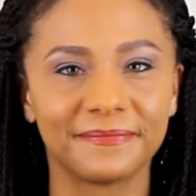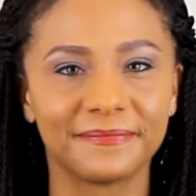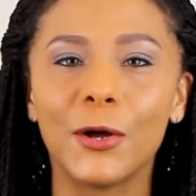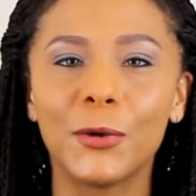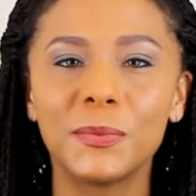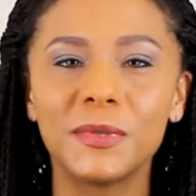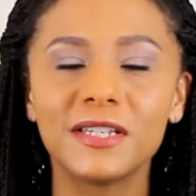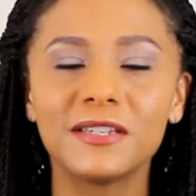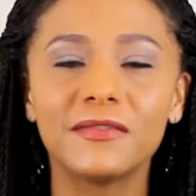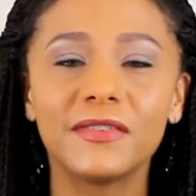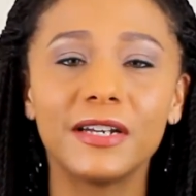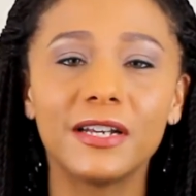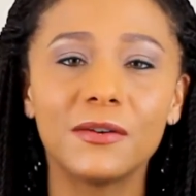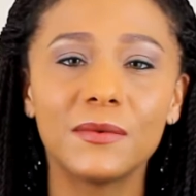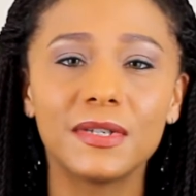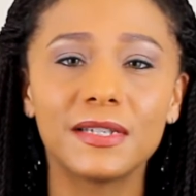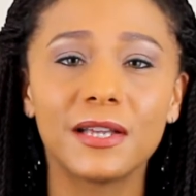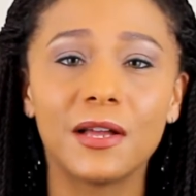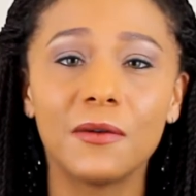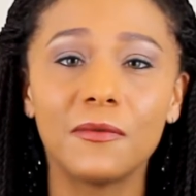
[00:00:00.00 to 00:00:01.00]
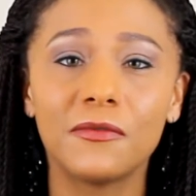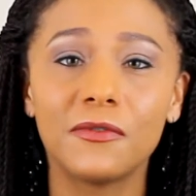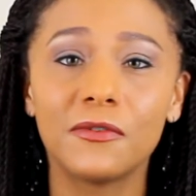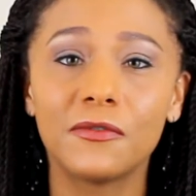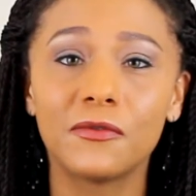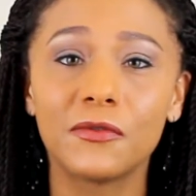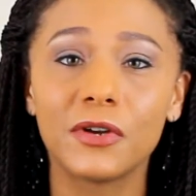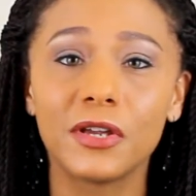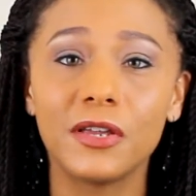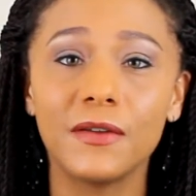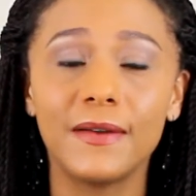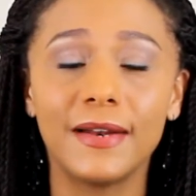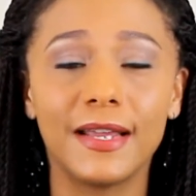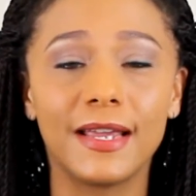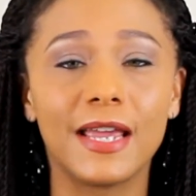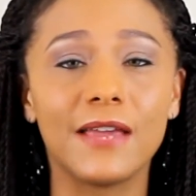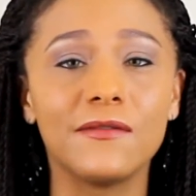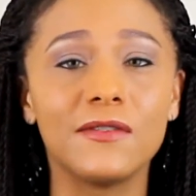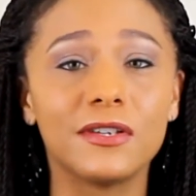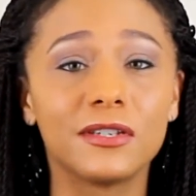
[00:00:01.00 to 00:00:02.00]
I hope this video was helpful for you
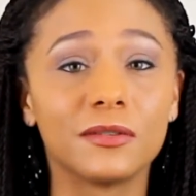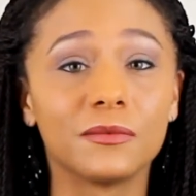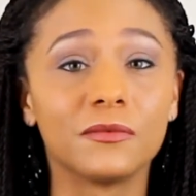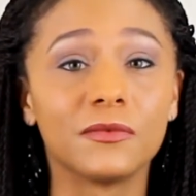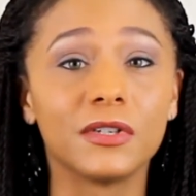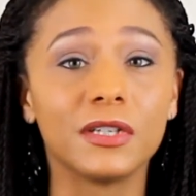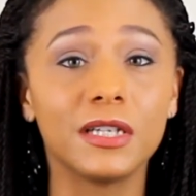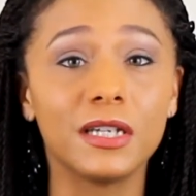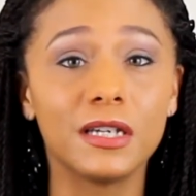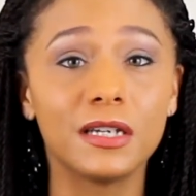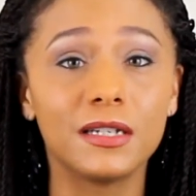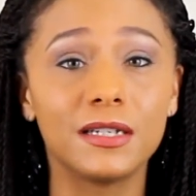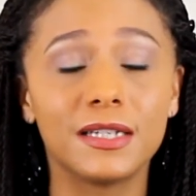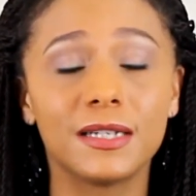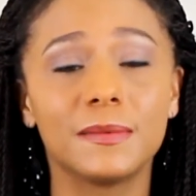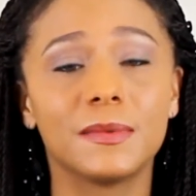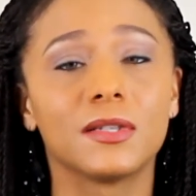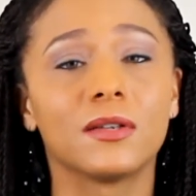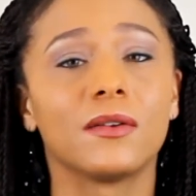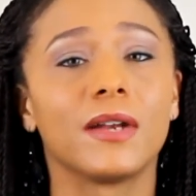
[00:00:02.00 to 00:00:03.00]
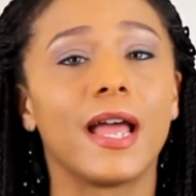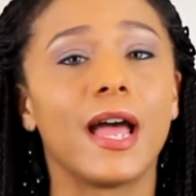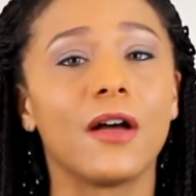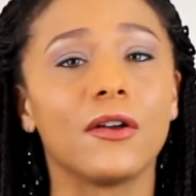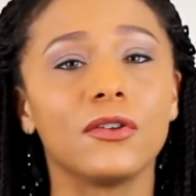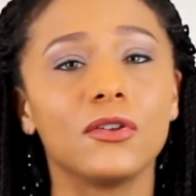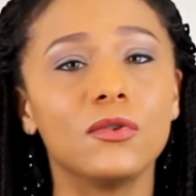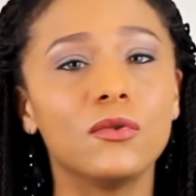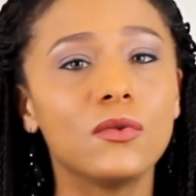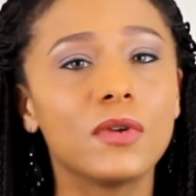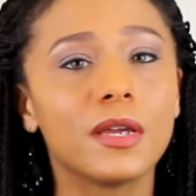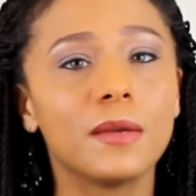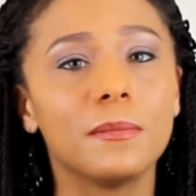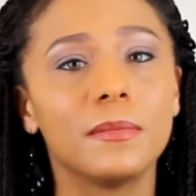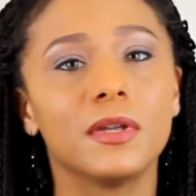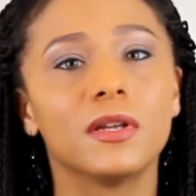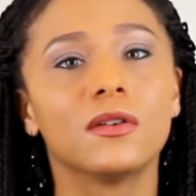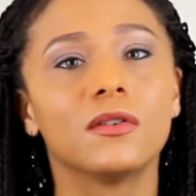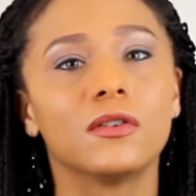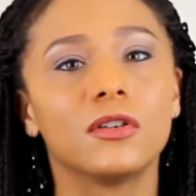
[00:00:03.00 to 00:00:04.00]
and it gave you some really good tips on how you
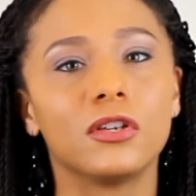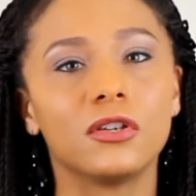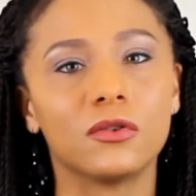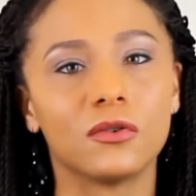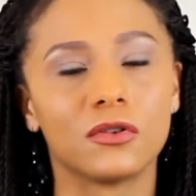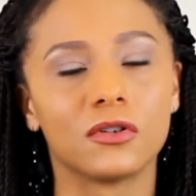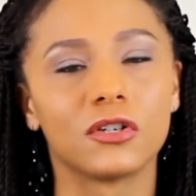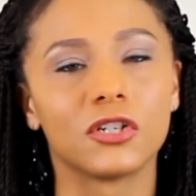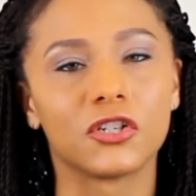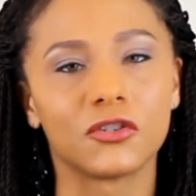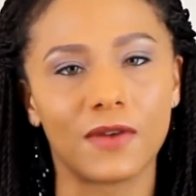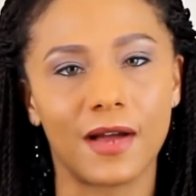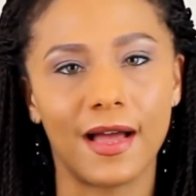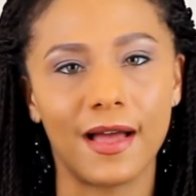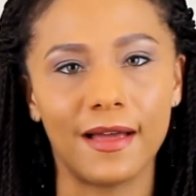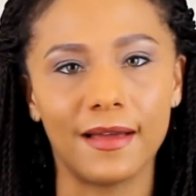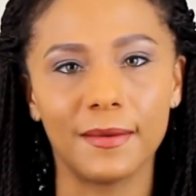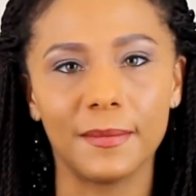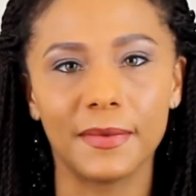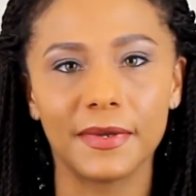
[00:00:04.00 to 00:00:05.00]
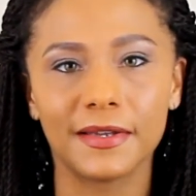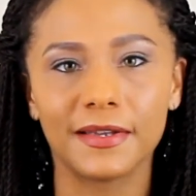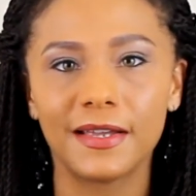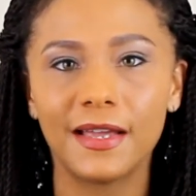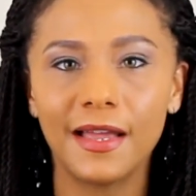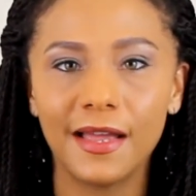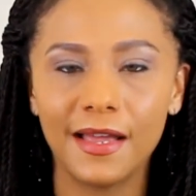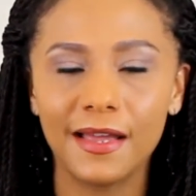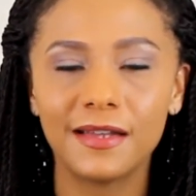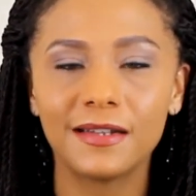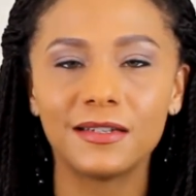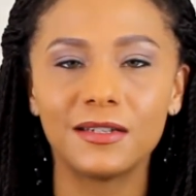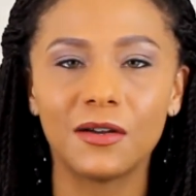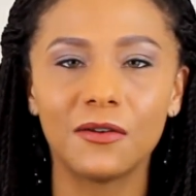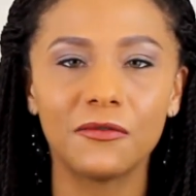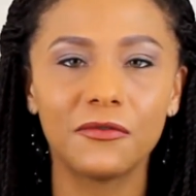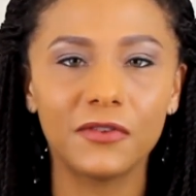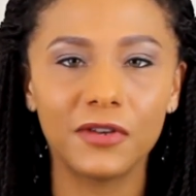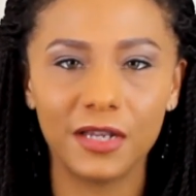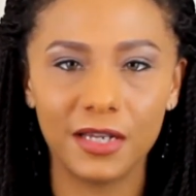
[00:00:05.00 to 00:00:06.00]
can build your tribe.
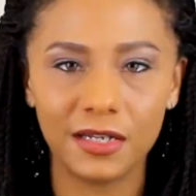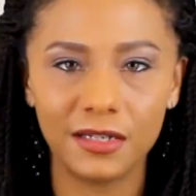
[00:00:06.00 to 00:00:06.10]
Don't